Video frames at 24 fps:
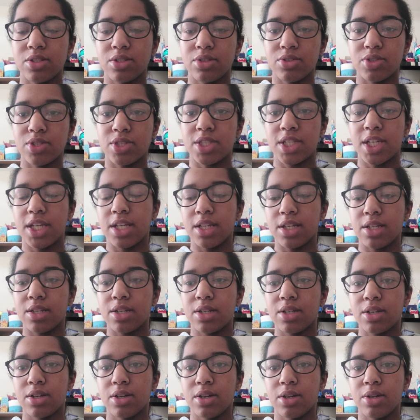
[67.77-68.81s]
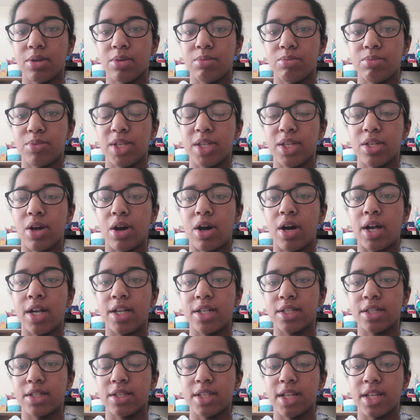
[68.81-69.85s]
seek
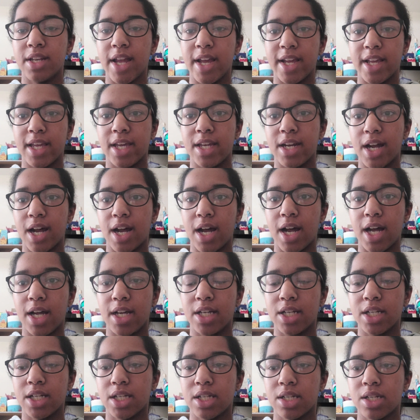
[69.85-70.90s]
beyond the naked eye.